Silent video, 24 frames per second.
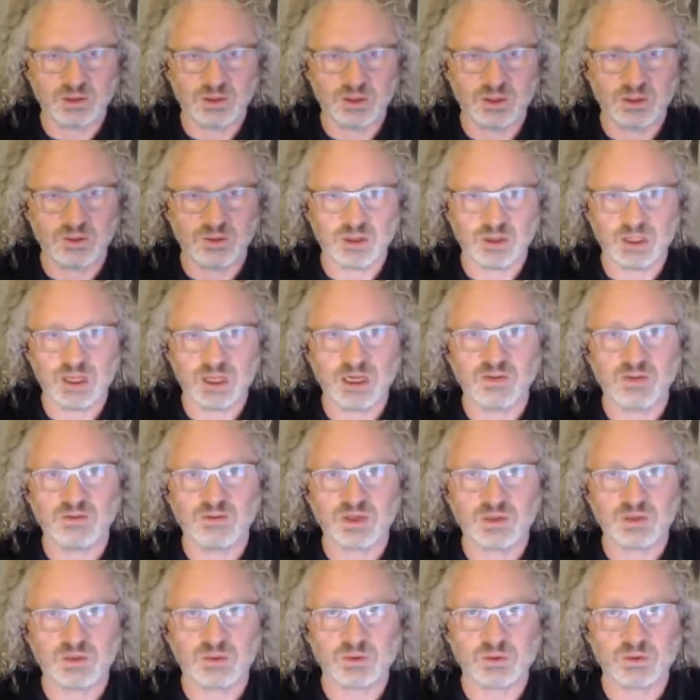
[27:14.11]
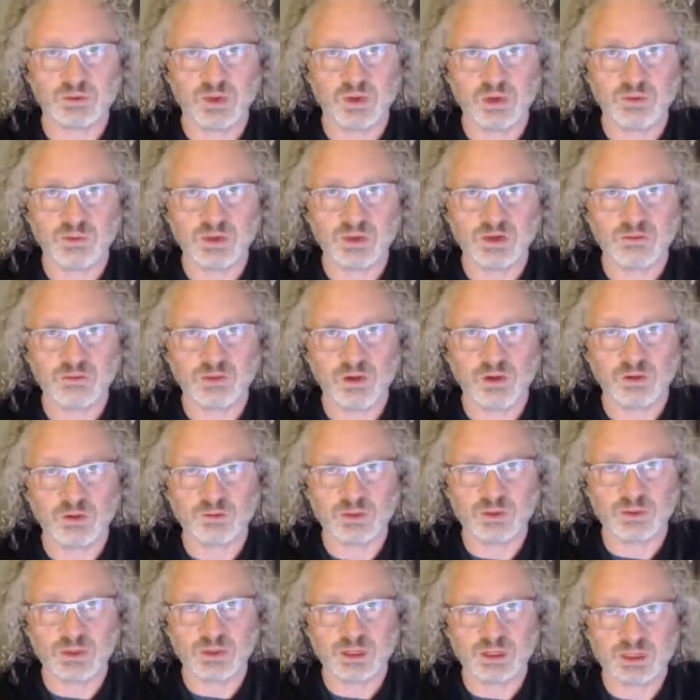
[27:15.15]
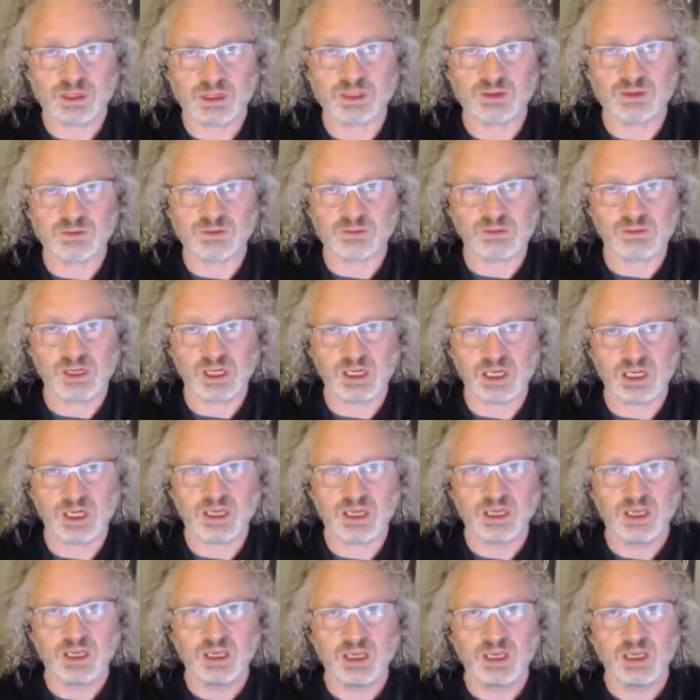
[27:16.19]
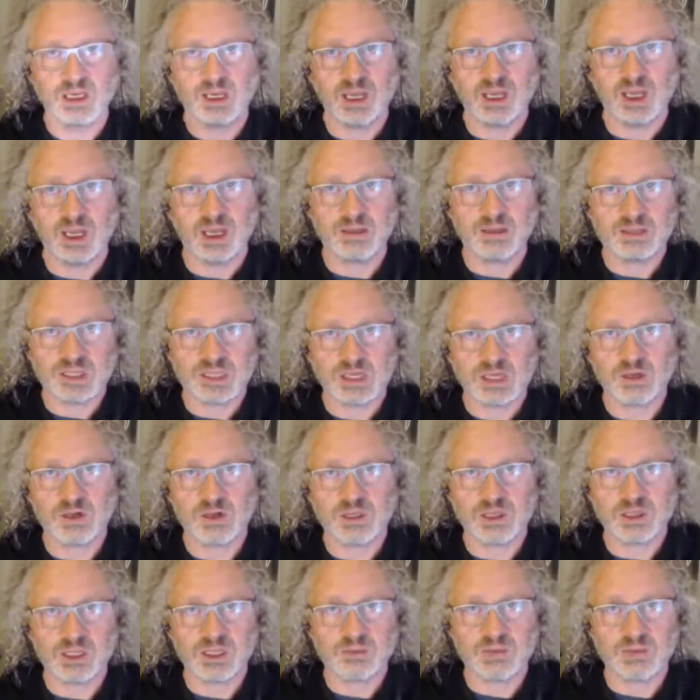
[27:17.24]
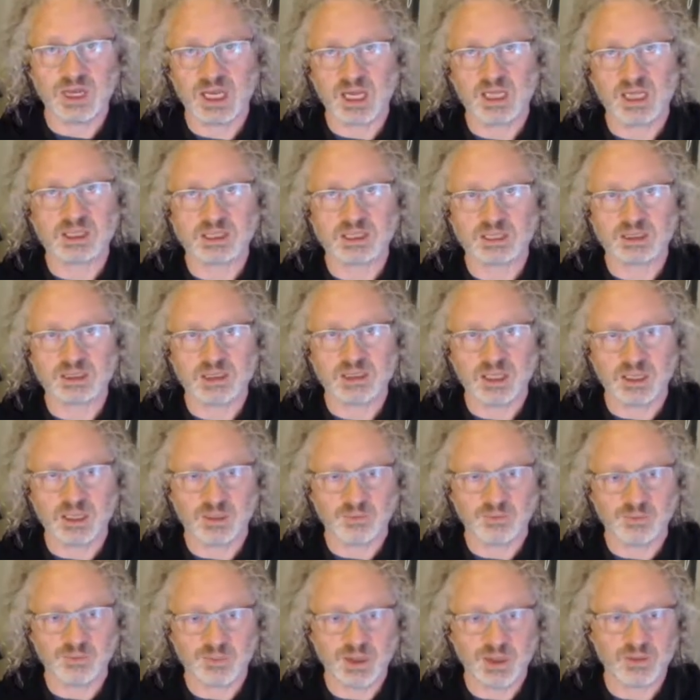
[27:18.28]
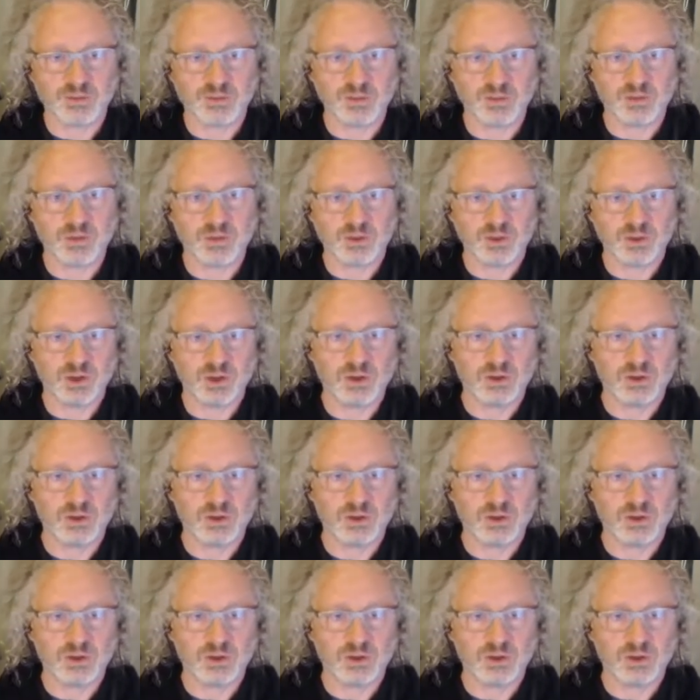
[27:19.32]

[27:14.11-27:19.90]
don't think any of us would want to be involved. I mean, this is really technology plus people,